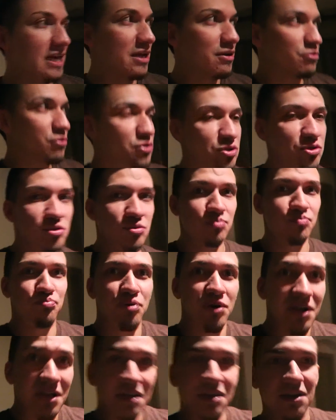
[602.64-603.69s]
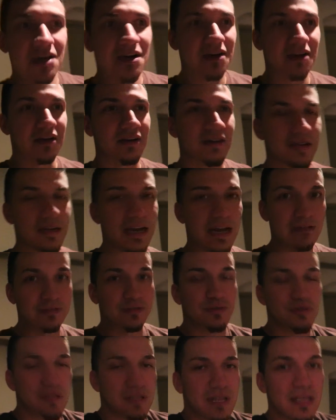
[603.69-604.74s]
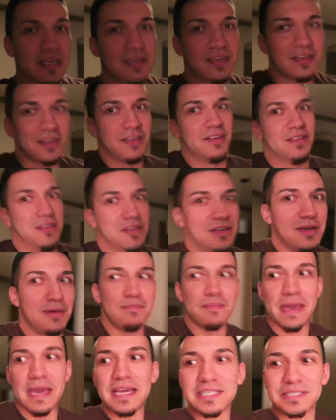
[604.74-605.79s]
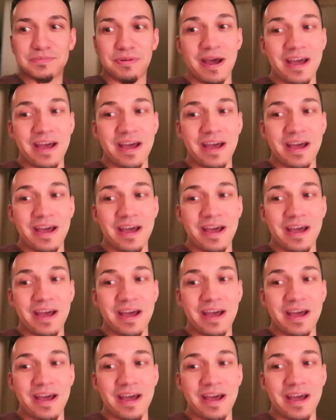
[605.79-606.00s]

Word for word: and it was pretty good. I was really like amazed